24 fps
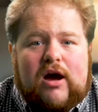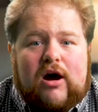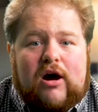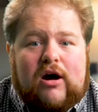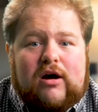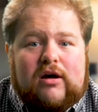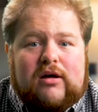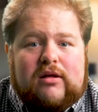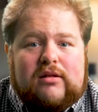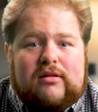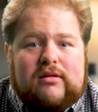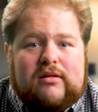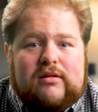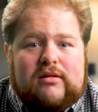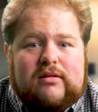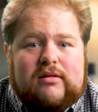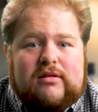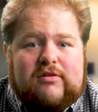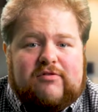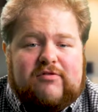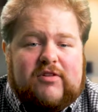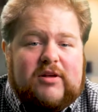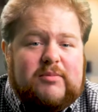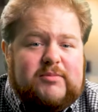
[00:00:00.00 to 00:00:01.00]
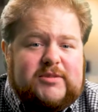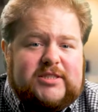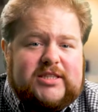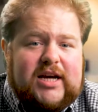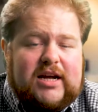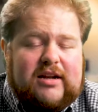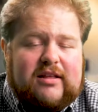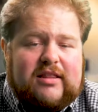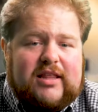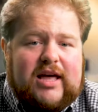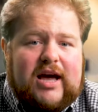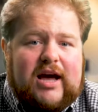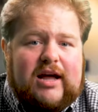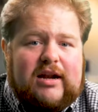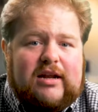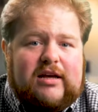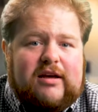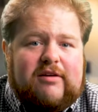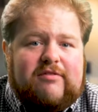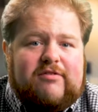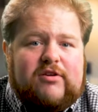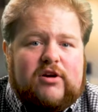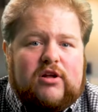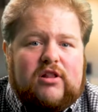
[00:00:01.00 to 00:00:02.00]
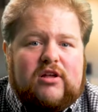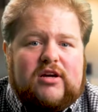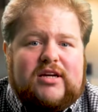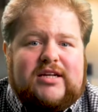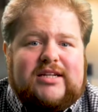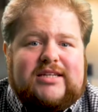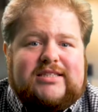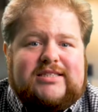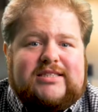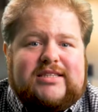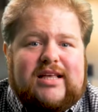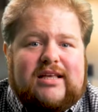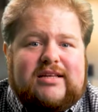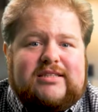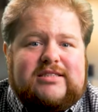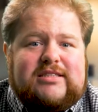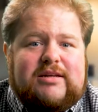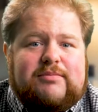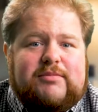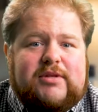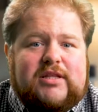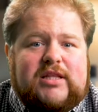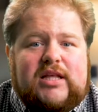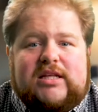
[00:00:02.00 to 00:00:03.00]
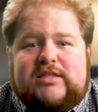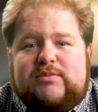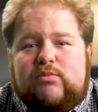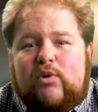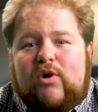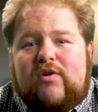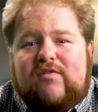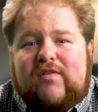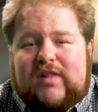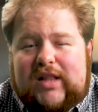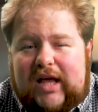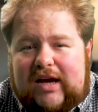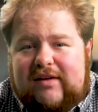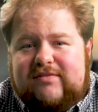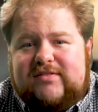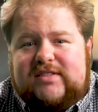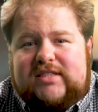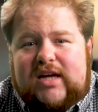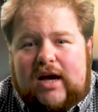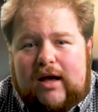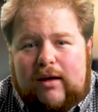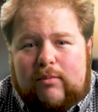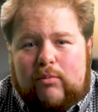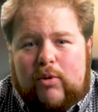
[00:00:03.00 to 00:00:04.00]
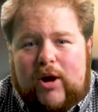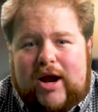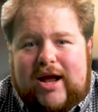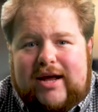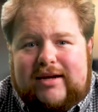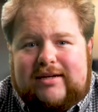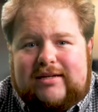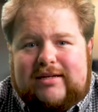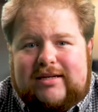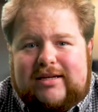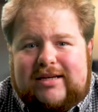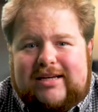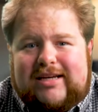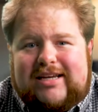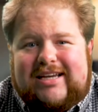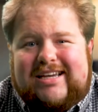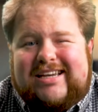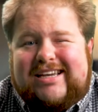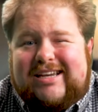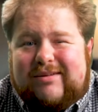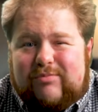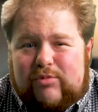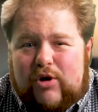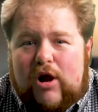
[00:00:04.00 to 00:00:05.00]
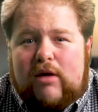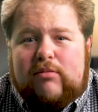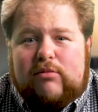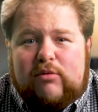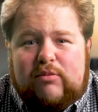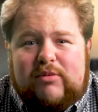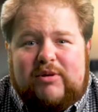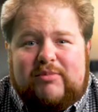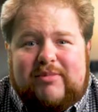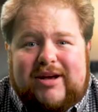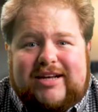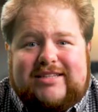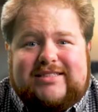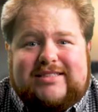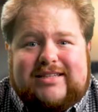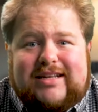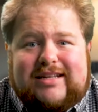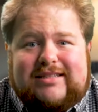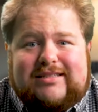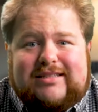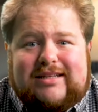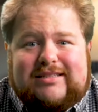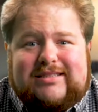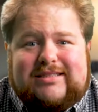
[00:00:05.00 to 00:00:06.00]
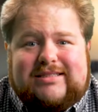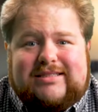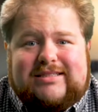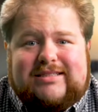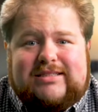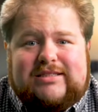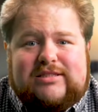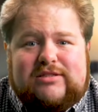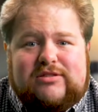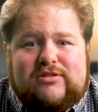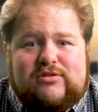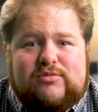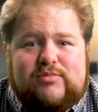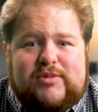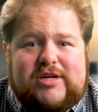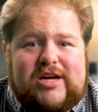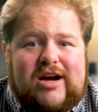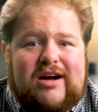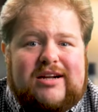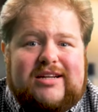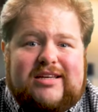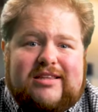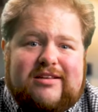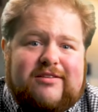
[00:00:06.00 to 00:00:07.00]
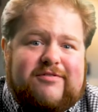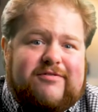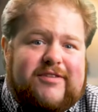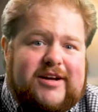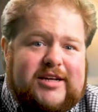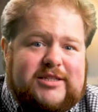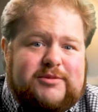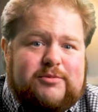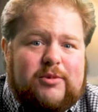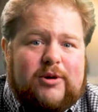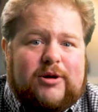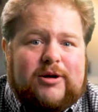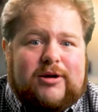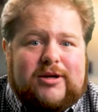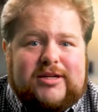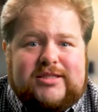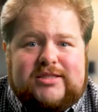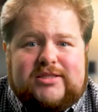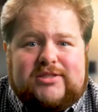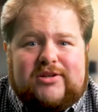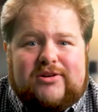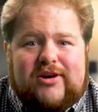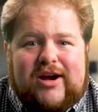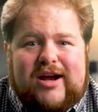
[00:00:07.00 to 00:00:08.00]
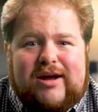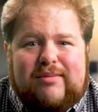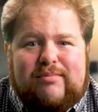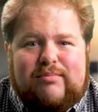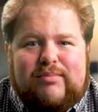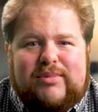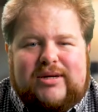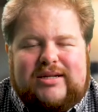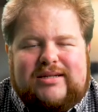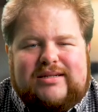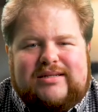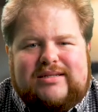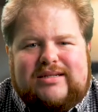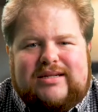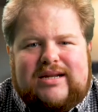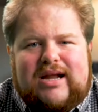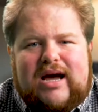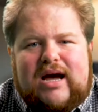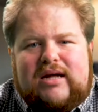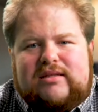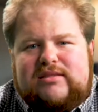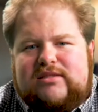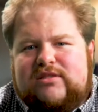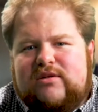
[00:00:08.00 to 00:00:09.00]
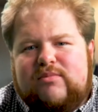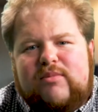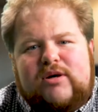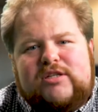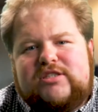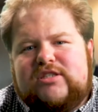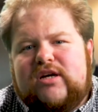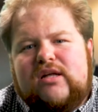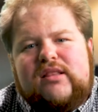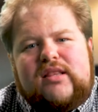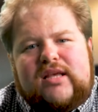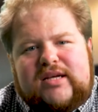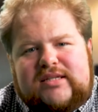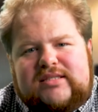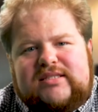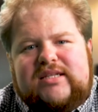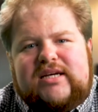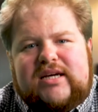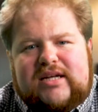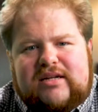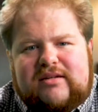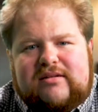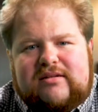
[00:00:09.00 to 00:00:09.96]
On the flip side of that, if you're looking at selling something that's more of a lifestyle brand, it probably makes sense to be on either Facebook or Instagram, but not so much on LinkedIn.